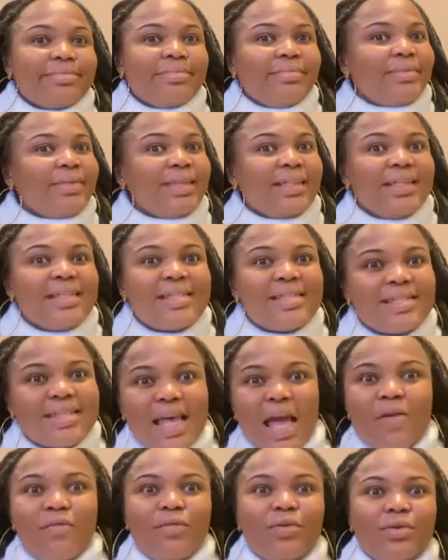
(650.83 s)

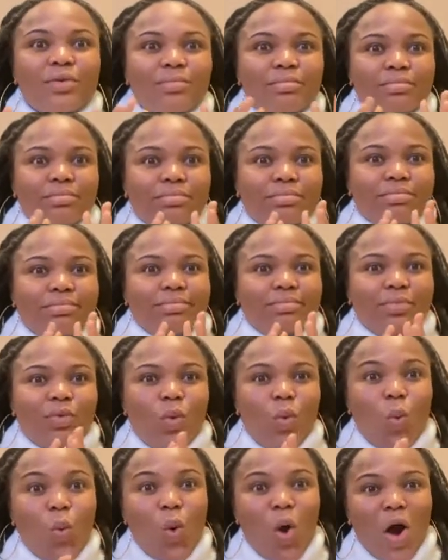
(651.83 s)
7
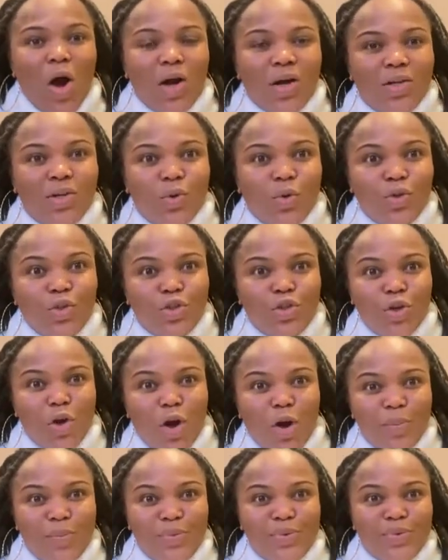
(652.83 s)
work or
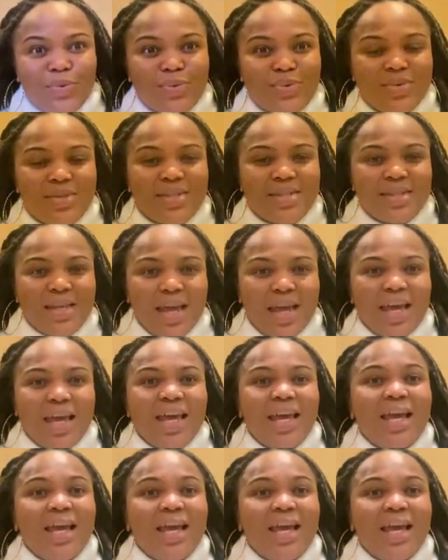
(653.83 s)
job, so to say.